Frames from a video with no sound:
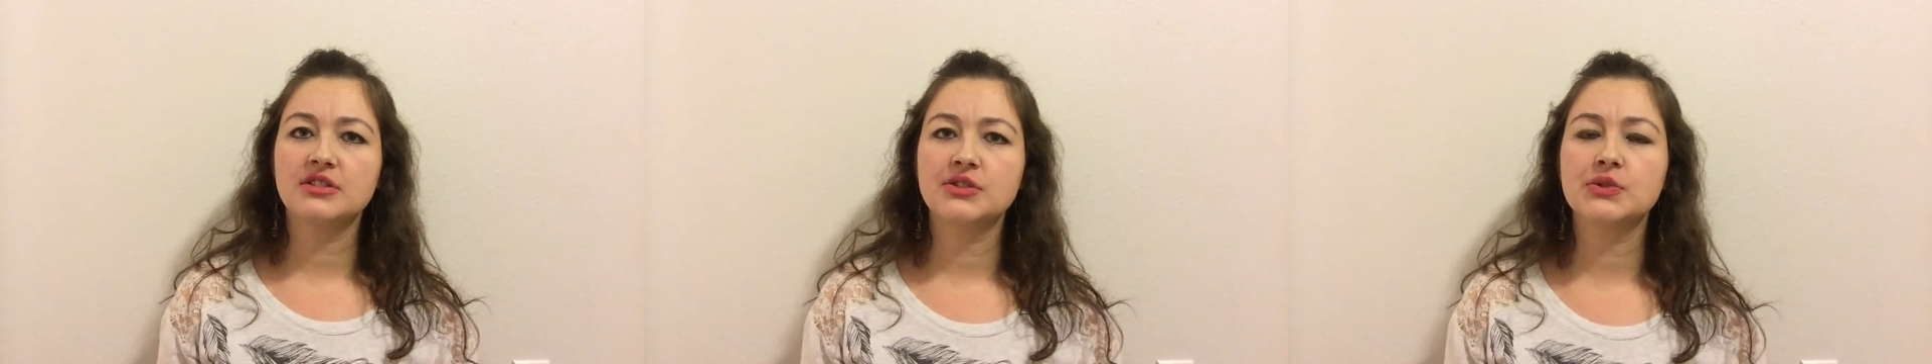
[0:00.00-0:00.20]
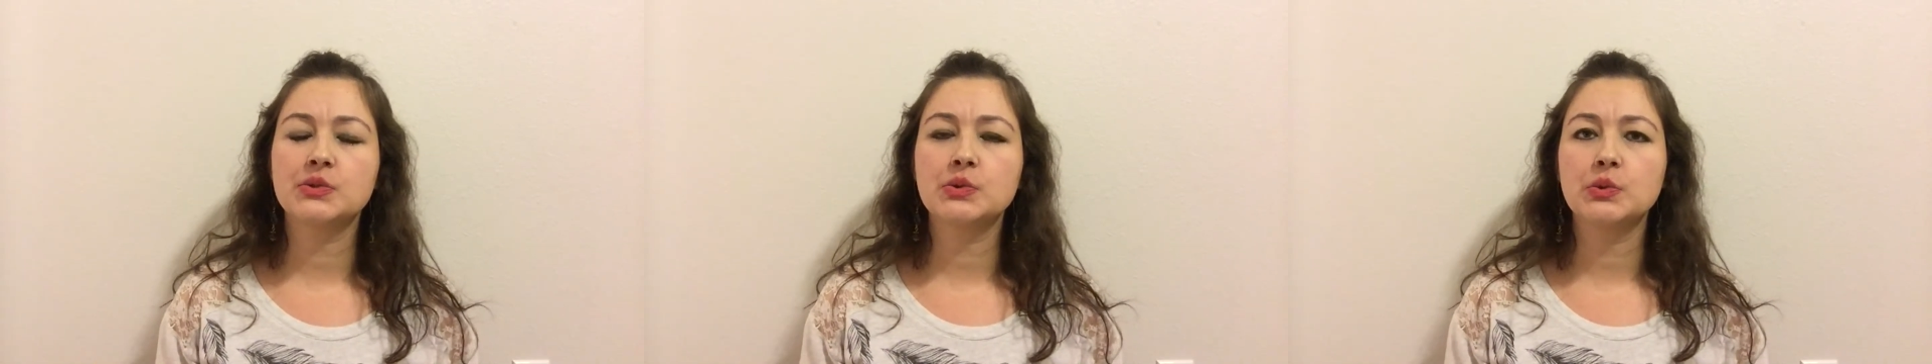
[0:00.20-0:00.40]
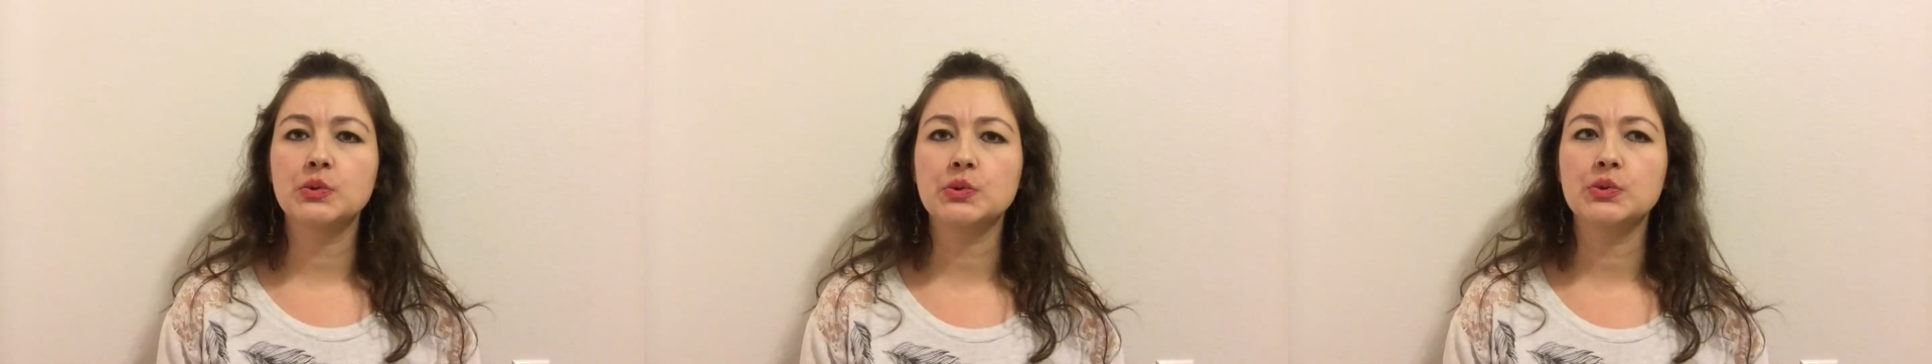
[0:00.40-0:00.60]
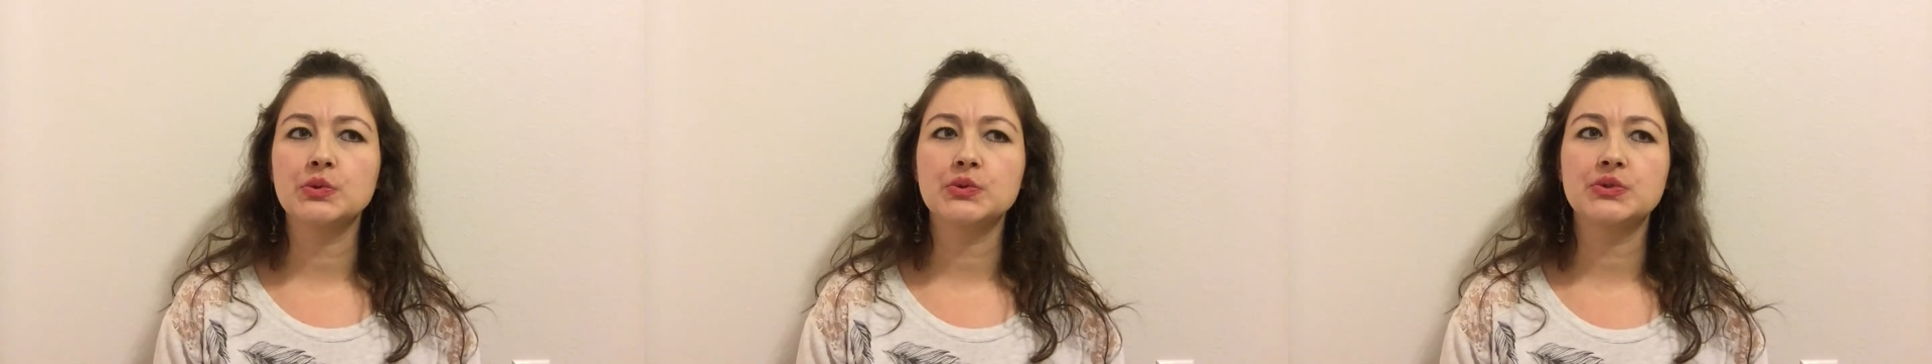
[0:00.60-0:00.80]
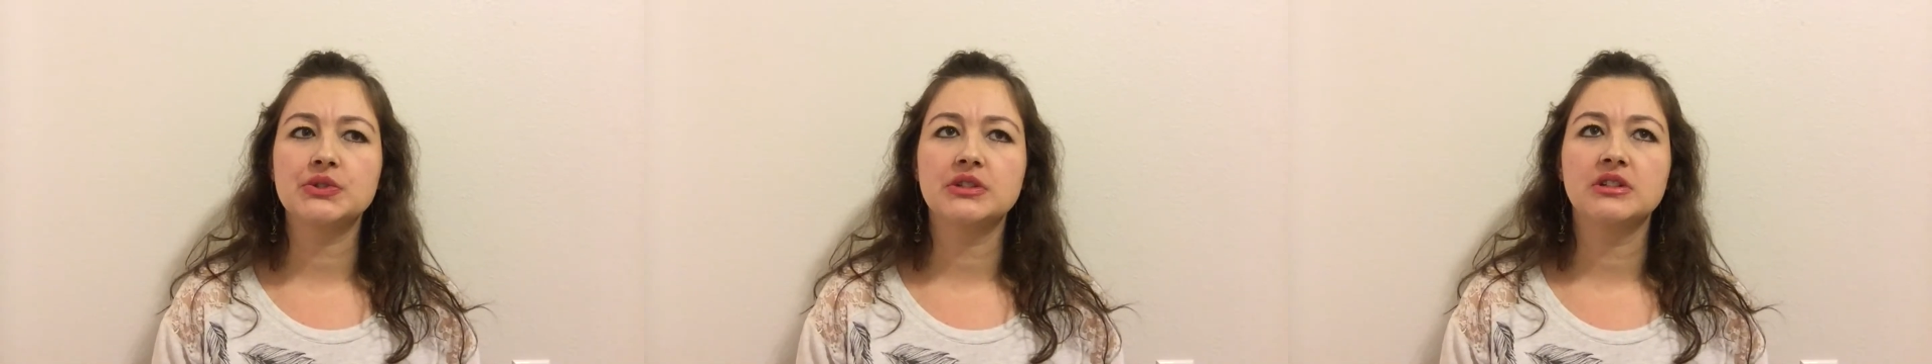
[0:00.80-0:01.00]

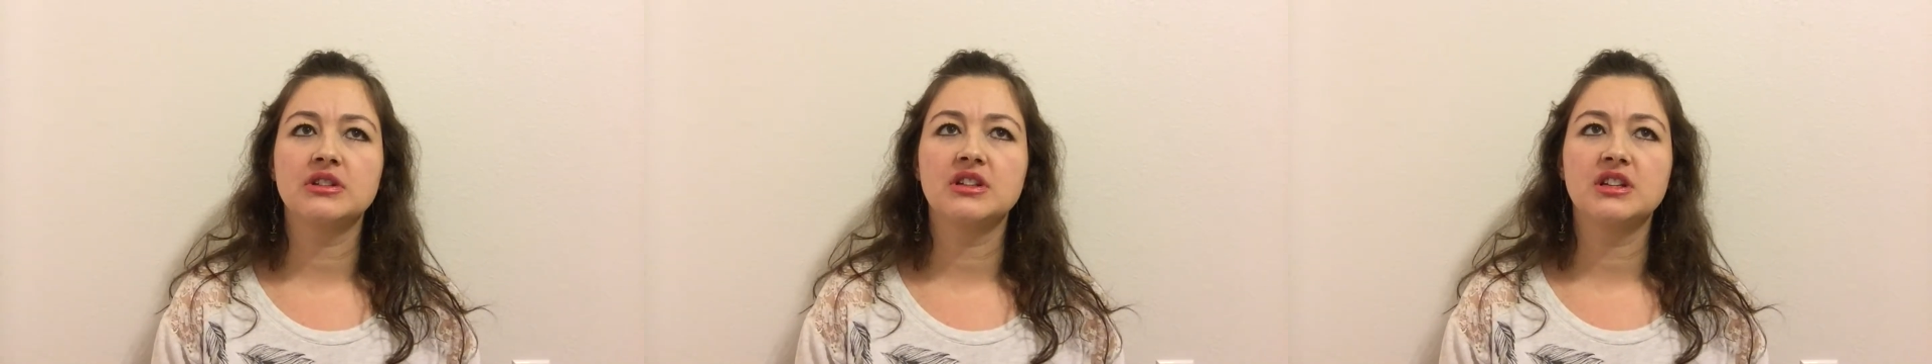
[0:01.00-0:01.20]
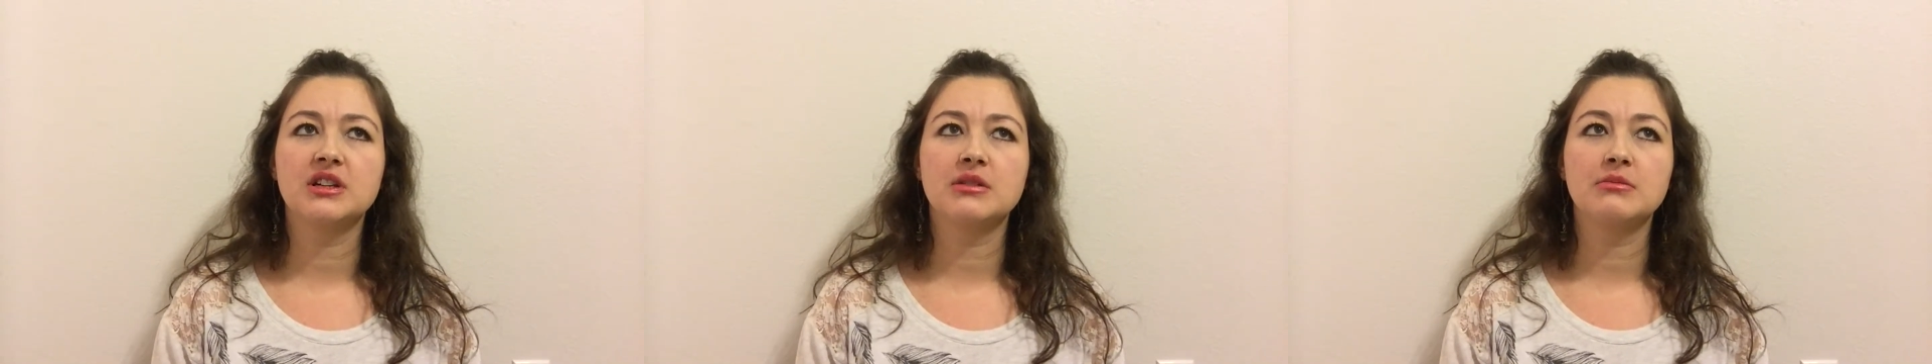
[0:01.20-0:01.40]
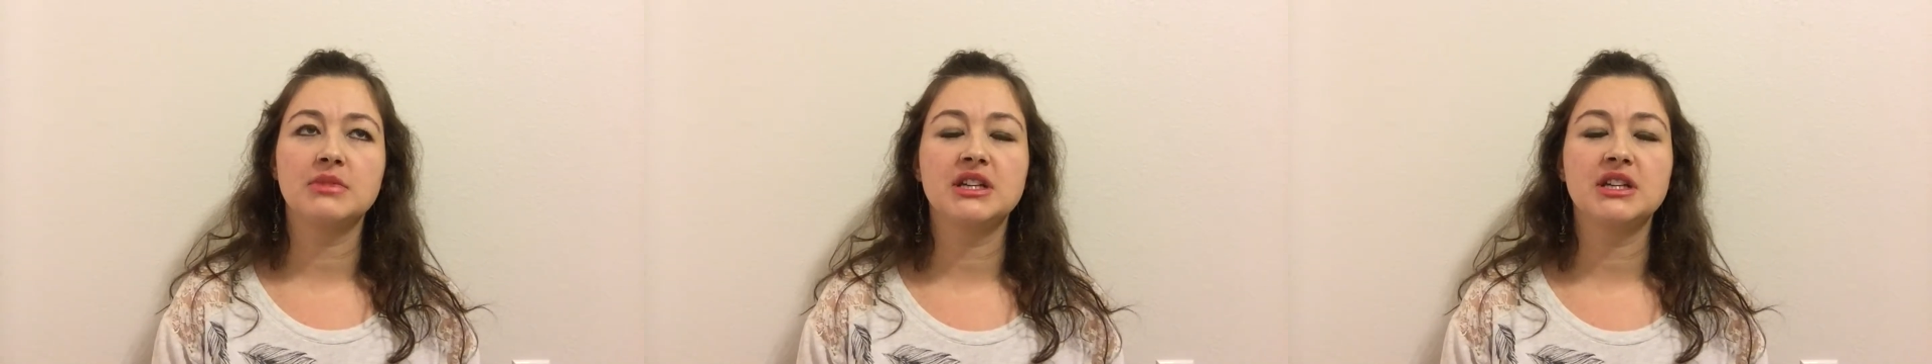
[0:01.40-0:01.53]
schools um,